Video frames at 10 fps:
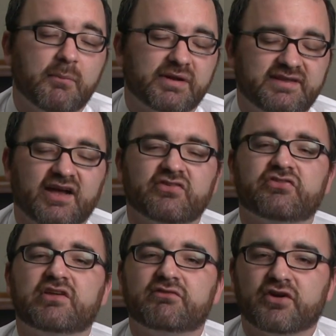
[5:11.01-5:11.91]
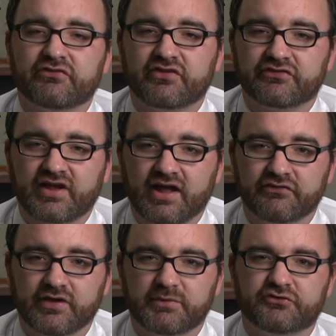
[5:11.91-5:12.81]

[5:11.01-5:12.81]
But Texas inverts this concept.